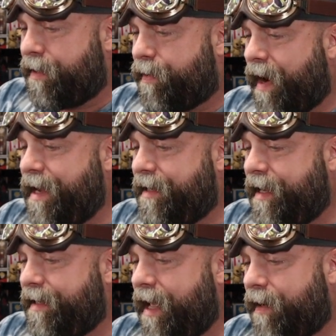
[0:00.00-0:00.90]
Great
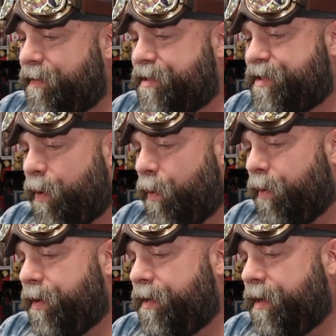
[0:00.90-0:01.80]
detail on the
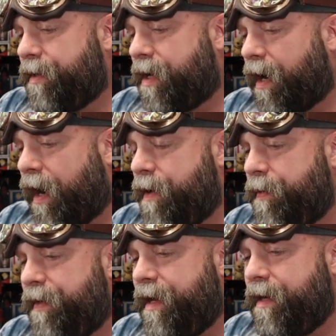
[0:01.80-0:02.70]
sword, the
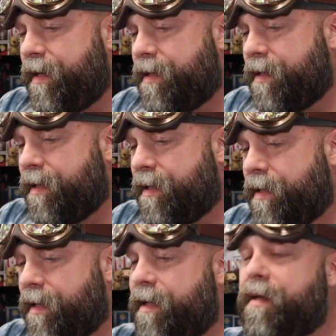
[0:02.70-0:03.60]
clothing.
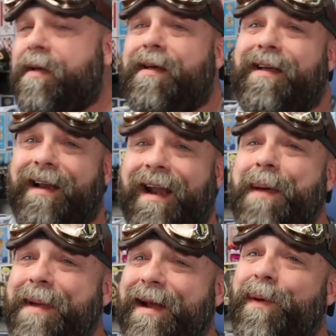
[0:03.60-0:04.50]

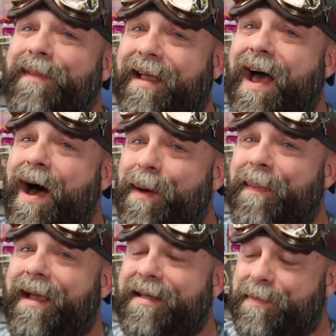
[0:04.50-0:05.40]
Let me know in the
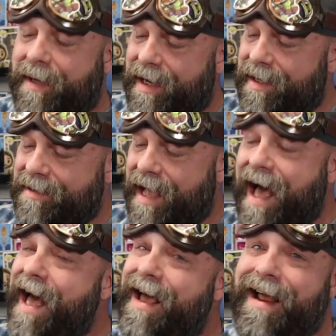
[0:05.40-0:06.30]
comments because
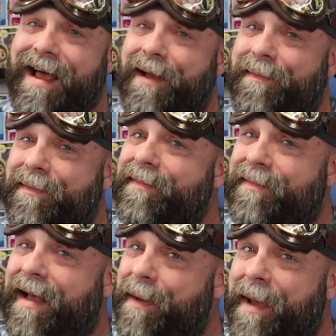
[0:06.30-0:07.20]
I,
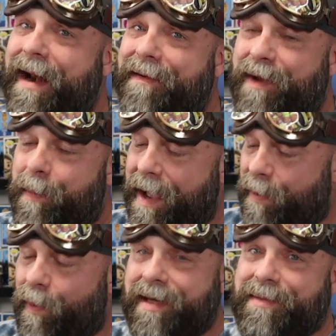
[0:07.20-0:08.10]
I I might have to go
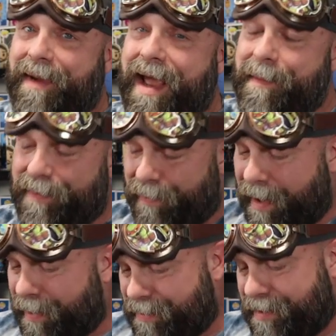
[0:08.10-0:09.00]
back and watch some Game of
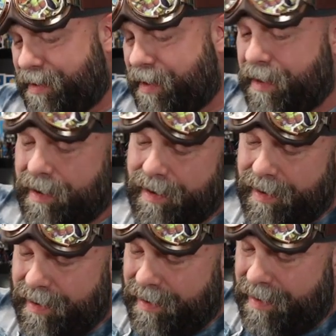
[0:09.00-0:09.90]
Thrones
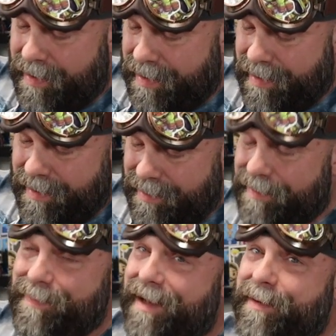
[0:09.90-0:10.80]

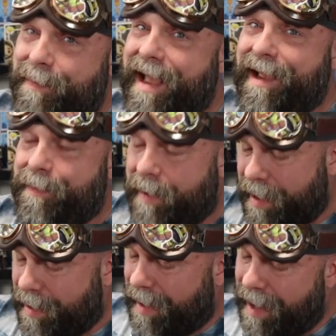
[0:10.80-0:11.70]
about the man bun.